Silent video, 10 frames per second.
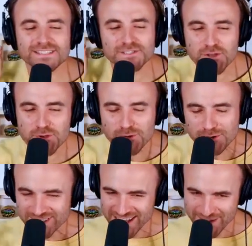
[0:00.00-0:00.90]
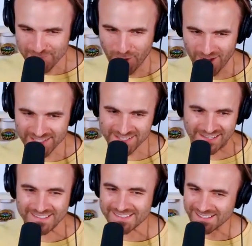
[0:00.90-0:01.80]
two T-boys
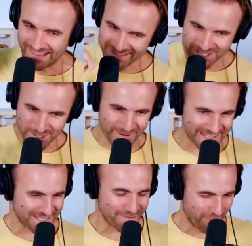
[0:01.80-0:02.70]
until our two-week summer